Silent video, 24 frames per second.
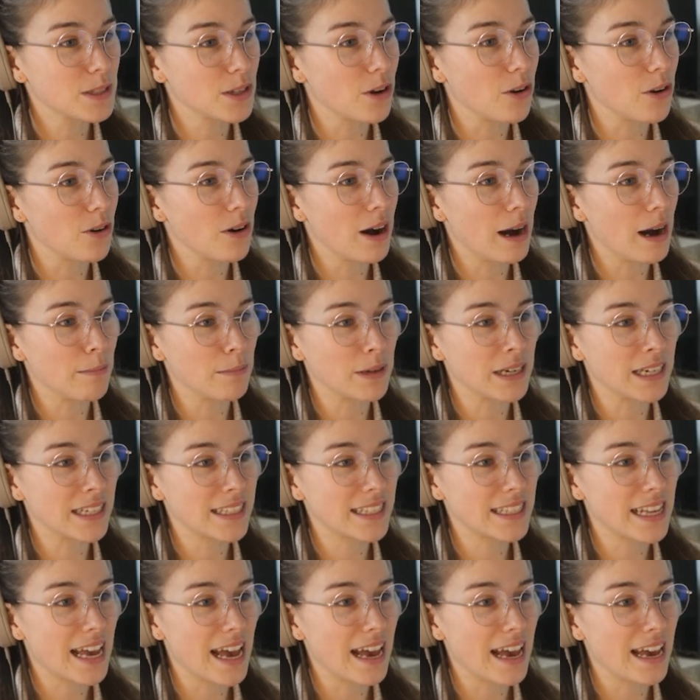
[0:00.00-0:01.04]
so I'm gonna
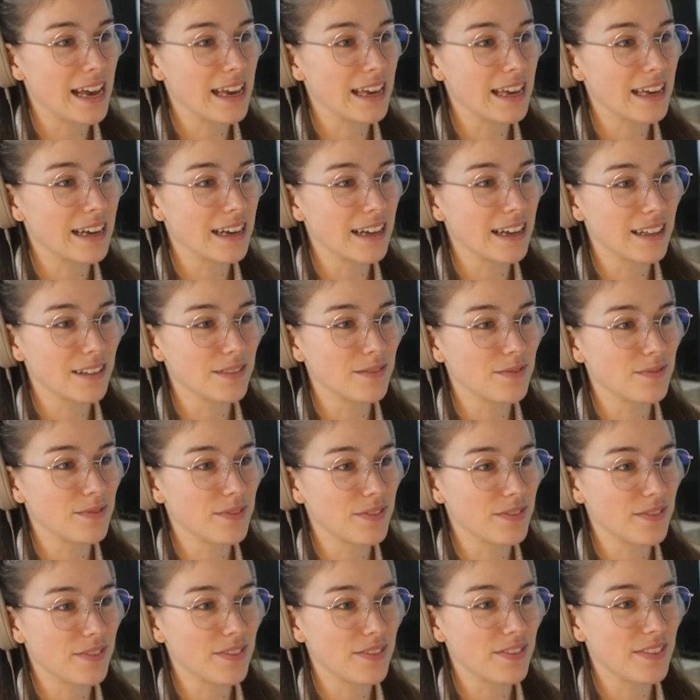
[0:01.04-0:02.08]
say
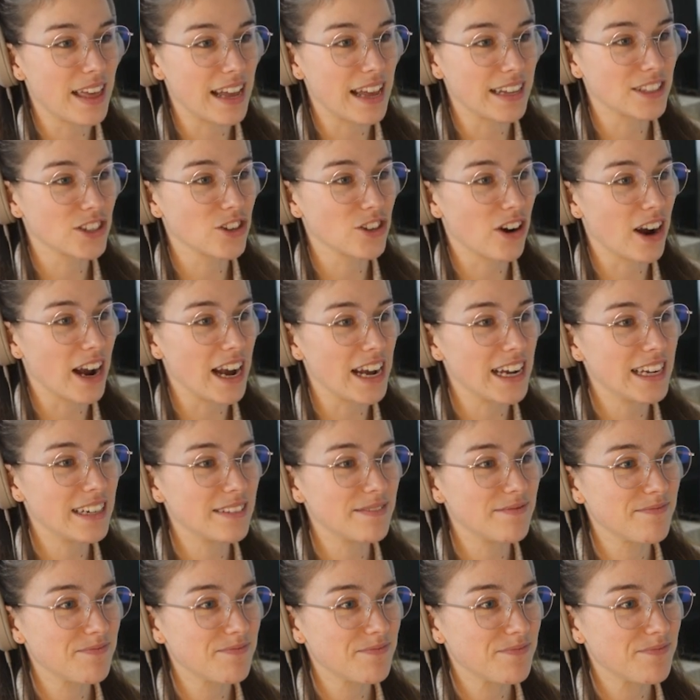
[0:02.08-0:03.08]
that's great.